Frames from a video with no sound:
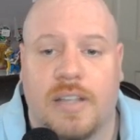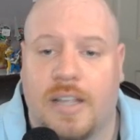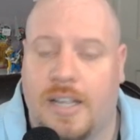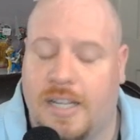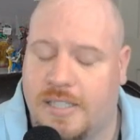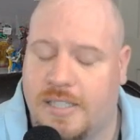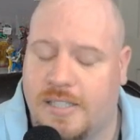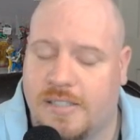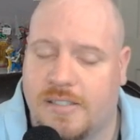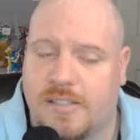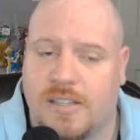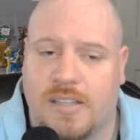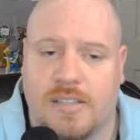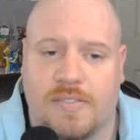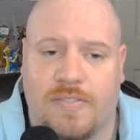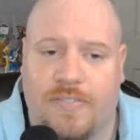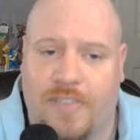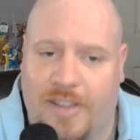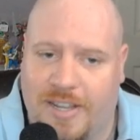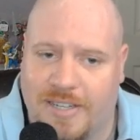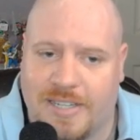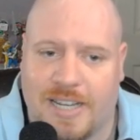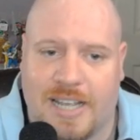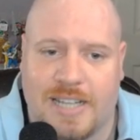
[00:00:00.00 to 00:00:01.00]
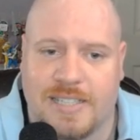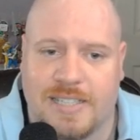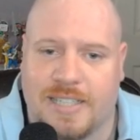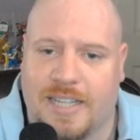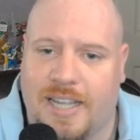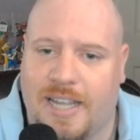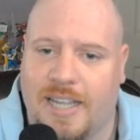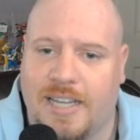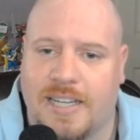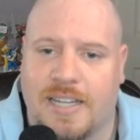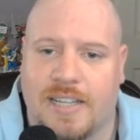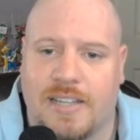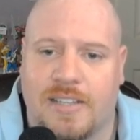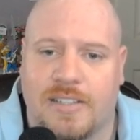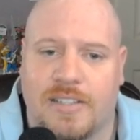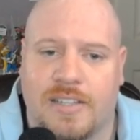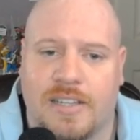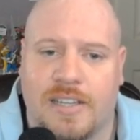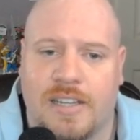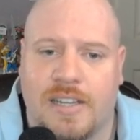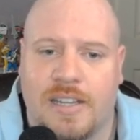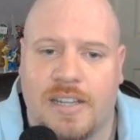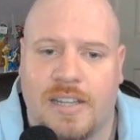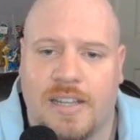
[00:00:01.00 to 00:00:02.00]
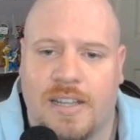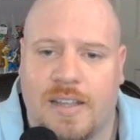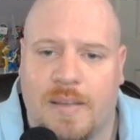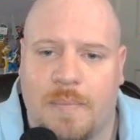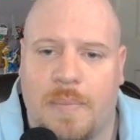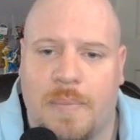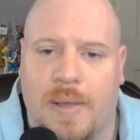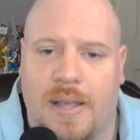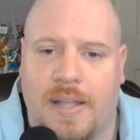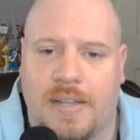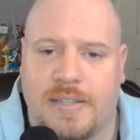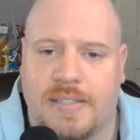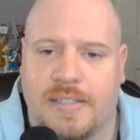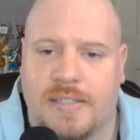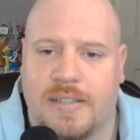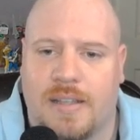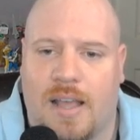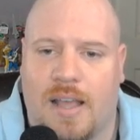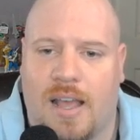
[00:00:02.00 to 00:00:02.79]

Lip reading: It's a fantastic handheld, but